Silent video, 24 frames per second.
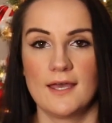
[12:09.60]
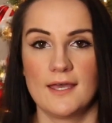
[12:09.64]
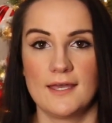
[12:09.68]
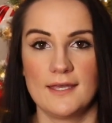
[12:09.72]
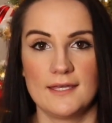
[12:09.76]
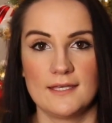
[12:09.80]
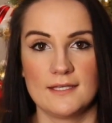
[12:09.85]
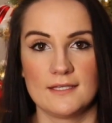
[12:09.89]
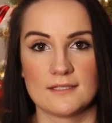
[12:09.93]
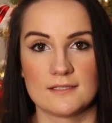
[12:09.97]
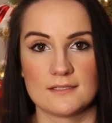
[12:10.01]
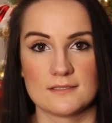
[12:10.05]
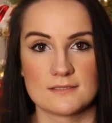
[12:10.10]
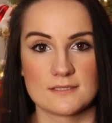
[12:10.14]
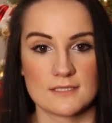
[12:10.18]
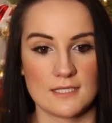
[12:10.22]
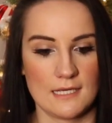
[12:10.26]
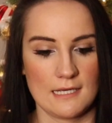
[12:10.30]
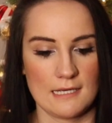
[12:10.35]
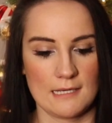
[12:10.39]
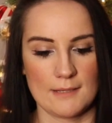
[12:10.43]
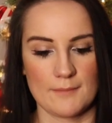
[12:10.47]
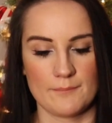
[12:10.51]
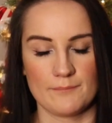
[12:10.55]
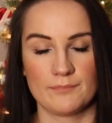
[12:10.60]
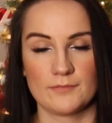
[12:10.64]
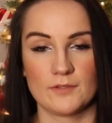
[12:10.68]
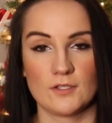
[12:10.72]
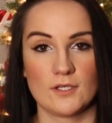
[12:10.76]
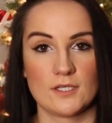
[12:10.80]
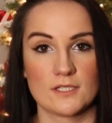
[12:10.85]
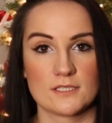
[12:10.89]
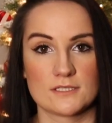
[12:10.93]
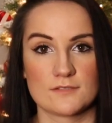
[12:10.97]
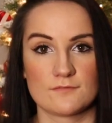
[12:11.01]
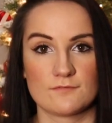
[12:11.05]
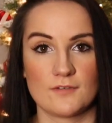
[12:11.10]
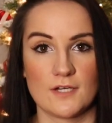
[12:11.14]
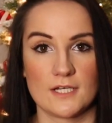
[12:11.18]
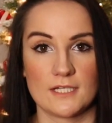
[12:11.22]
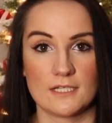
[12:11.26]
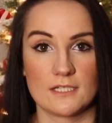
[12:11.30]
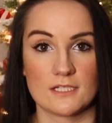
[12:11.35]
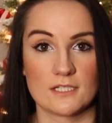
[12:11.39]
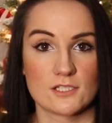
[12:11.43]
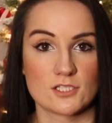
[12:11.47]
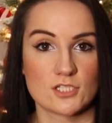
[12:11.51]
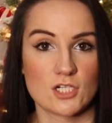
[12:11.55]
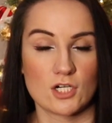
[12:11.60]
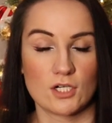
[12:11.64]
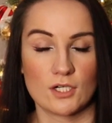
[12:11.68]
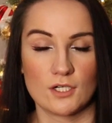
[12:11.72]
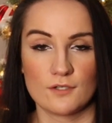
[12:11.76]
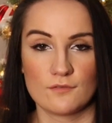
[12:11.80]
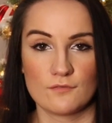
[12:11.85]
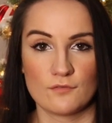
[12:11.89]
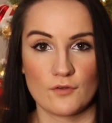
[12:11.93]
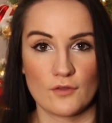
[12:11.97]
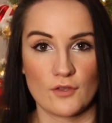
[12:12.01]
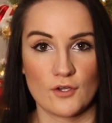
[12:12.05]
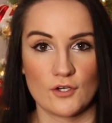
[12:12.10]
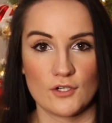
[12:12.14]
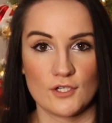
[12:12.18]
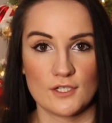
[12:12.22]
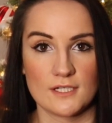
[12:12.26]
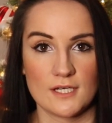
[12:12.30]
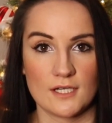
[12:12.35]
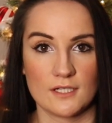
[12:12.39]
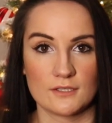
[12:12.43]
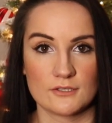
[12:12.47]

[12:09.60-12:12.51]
And you can find it at Target for $30.